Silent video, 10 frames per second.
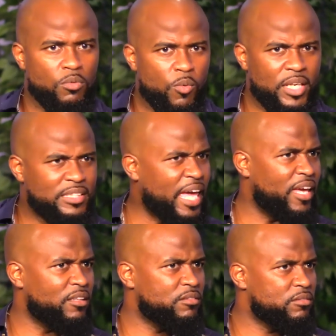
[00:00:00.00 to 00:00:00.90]
What is
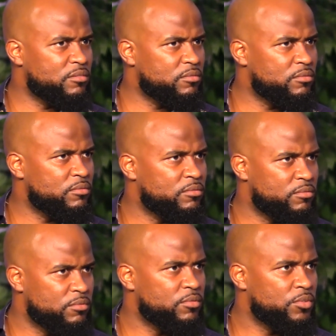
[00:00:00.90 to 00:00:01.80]
that?
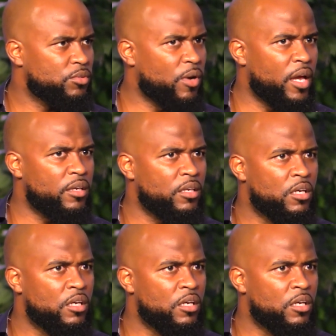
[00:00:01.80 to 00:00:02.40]
Right?